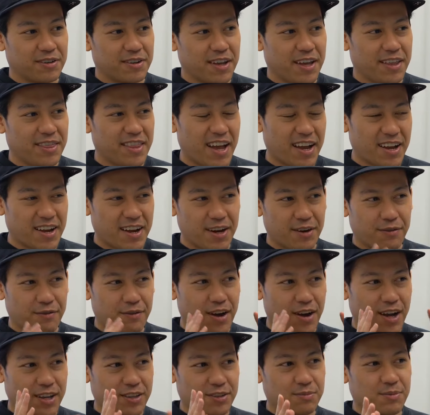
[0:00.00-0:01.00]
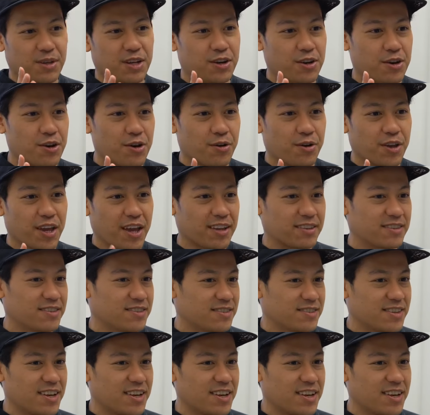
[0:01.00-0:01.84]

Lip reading: And that kind of guides me to know, yes,